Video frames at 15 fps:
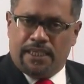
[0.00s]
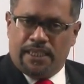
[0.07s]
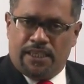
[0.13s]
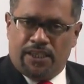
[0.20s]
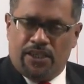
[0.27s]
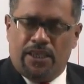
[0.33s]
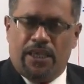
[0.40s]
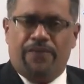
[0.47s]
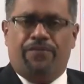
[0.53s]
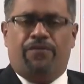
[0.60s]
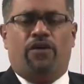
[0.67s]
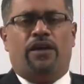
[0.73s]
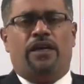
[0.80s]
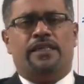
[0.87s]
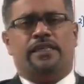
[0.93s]
60 and
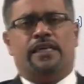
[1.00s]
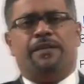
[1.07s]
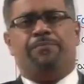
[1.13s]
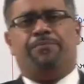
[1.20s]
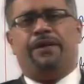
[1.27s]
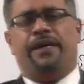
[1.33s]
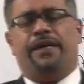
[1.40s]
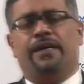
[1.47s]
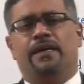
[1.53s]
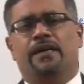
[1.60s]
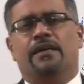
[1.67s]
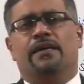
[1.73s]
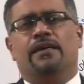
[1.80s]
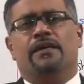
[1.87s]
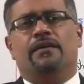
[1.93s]
40 is
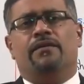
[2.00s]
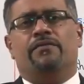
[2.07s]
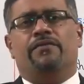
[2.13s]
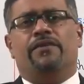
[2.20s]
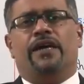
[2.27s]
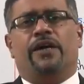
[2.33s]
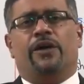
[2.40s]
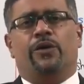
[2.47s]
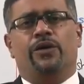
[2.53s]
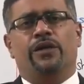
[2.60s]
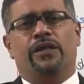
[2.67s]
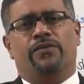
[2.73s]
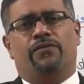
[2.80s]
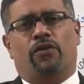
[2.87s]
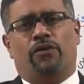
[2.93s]
unpaid, we are
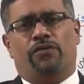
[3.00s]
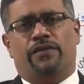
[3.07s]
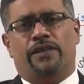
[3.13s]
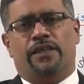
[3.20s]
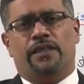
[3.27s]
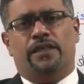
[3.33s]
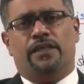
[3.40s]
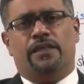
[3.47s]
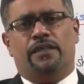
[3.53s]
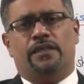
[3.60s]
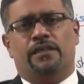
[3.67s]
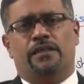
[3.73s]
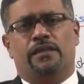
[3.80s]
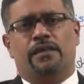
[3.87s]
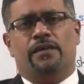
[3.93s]
doing the forfeiting.
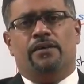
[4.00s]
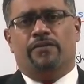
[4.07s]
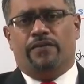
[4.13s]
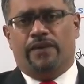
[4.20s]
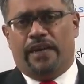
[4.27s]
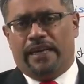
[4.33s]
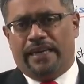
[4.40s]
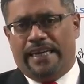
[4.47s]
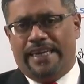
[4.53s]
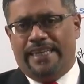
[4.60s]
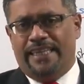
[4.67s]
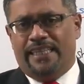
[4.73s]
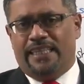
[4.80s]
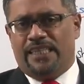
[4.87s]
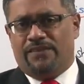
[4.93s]
We are
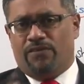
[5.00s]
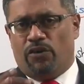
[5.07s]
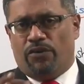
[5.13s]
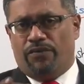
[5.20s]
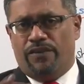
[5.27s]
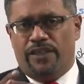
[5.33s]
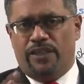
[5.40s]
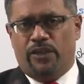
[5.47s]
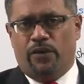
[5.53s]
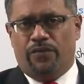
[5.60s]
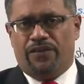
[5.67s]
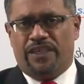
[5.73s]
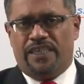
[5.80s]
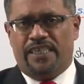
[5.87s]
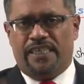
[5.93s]
getting this forfeiture
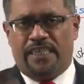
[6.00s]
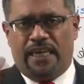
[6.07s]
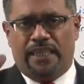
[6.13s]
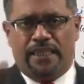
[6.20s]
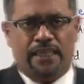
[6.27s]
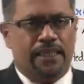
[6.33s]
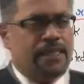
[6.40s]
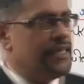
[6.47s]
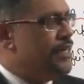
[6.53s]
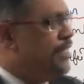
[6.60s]
of shares done.